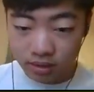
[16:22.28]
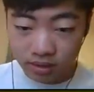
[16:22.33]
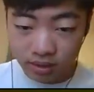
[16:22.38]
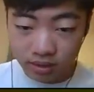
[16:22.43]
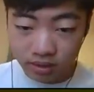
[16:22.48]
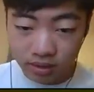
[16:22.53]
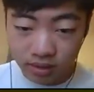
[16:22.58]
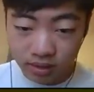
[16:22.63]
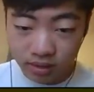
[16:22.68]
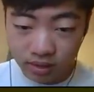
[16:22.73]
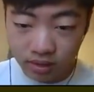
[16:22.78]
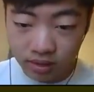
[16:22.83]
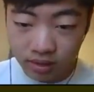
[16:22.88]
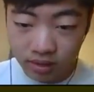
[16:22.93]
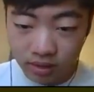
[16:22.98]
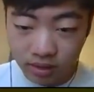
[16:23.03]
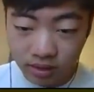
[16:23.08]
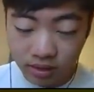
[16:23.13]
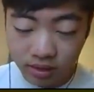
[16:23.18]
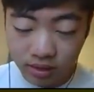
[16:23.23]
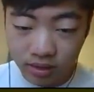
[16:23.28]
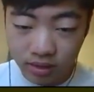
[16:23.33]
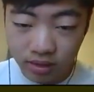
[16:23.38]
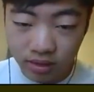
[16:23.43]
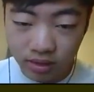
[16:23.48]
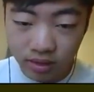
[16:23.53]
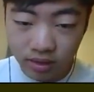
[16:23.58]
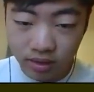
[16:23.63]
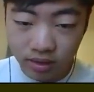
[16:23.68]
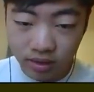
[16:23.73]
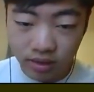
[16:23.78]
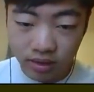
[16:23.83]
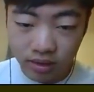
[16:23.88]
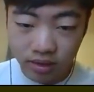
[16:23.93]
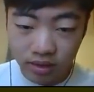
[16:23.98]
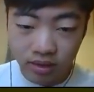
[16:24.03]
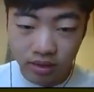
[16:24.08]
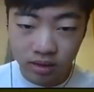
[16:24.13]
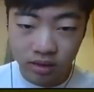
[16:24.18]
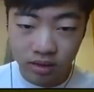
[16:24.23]

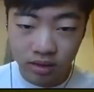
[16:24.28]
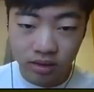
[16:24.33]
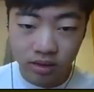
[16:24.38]
Nobody speaks.